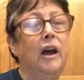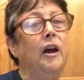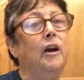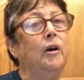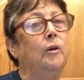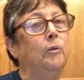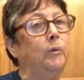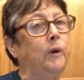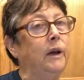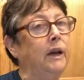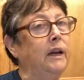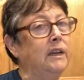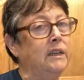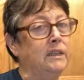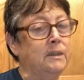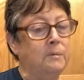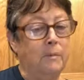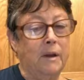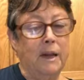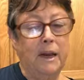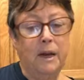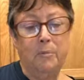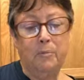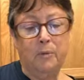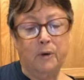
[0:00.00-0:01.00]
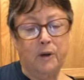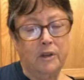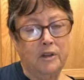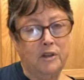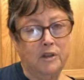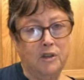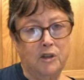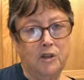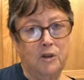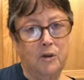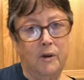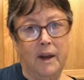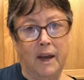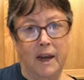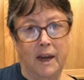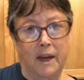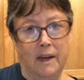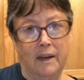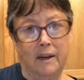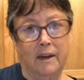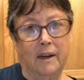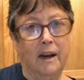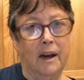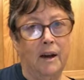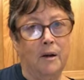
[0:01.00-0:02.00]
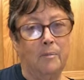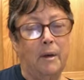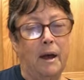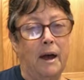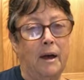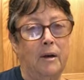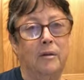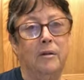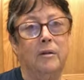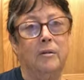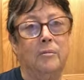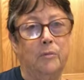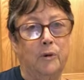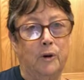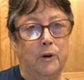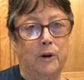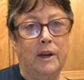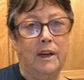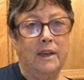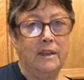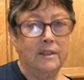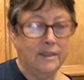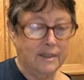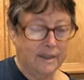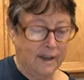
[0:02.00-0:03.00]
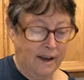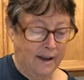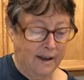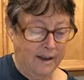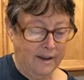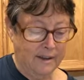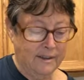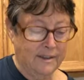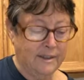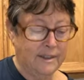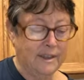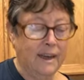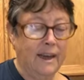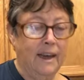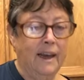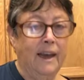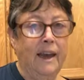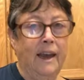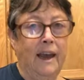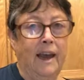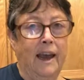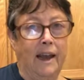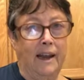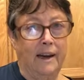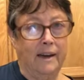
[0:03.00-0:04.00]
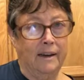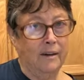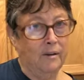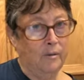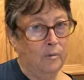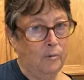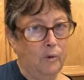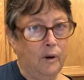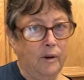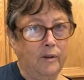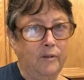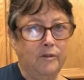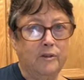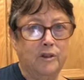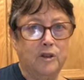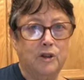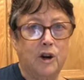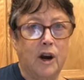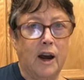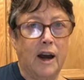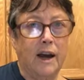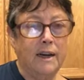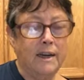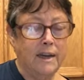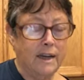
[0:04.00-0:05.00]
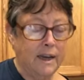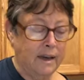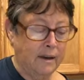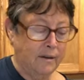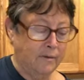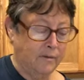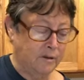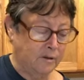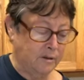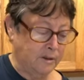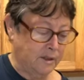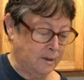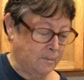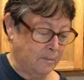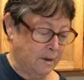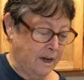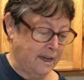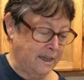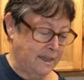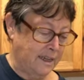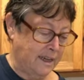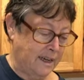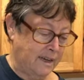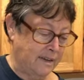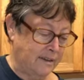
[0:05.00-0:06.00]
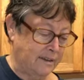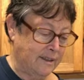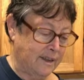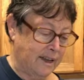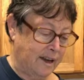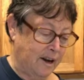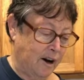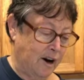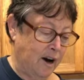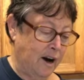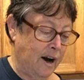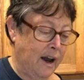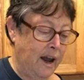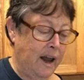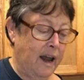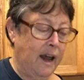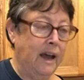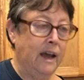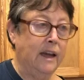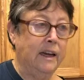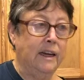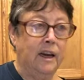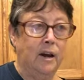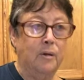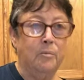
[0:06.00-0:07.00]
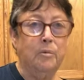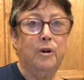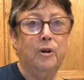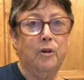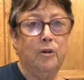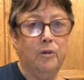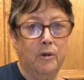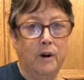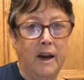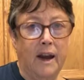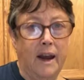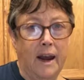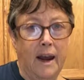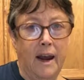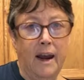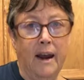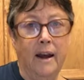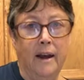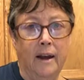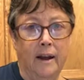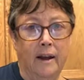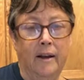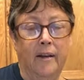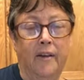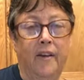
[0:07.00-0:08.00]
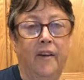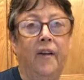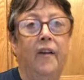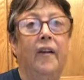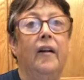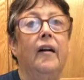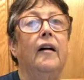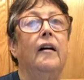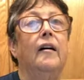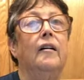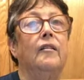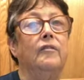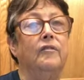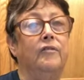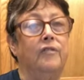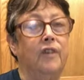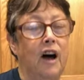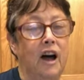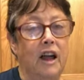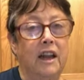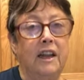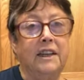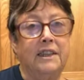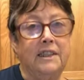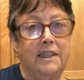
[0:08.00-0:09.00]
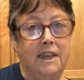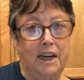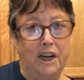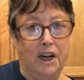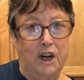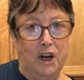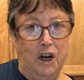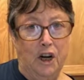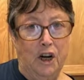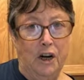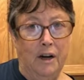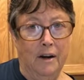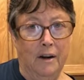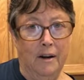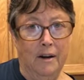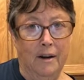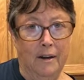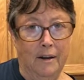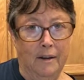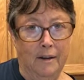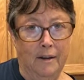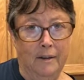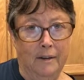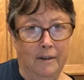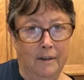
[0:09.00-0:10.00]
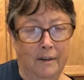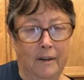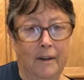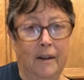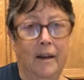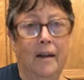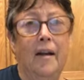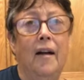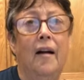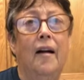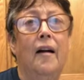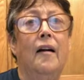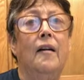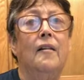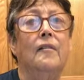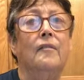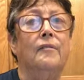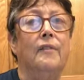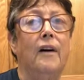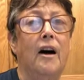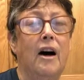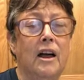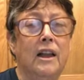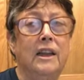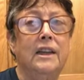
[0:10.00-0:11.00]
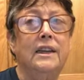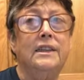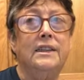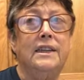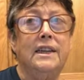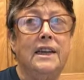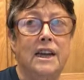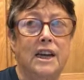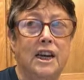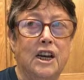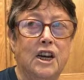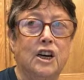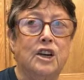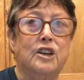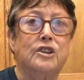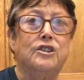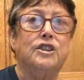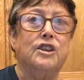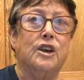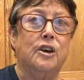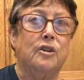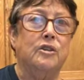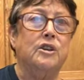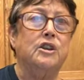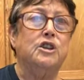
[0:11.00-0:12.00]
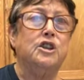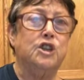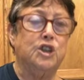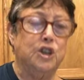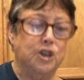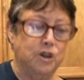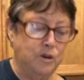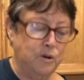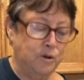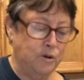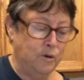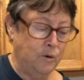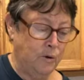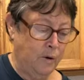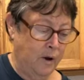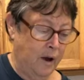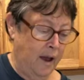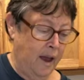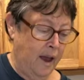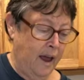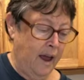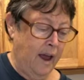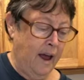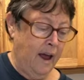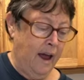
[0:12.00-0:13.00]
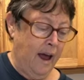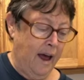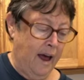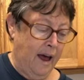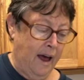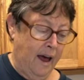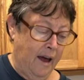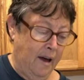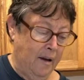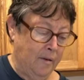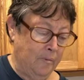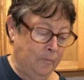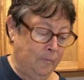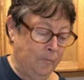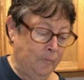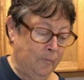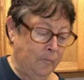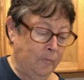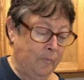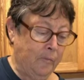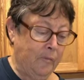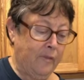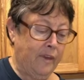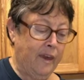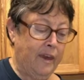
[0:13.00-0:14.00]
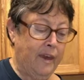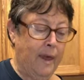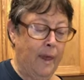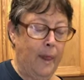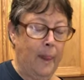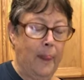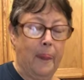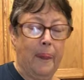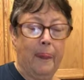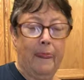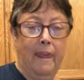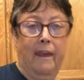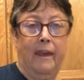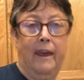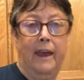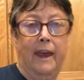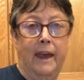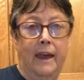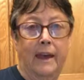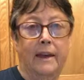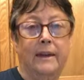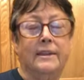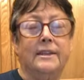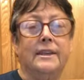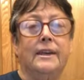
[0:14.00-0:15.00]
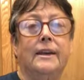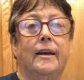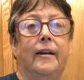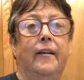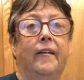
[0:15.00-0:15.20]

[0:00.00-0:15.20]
read as many books as you can about marine science, and we've tried to give you some ideas there. Number three, volunteer. Volunteer so that you um, get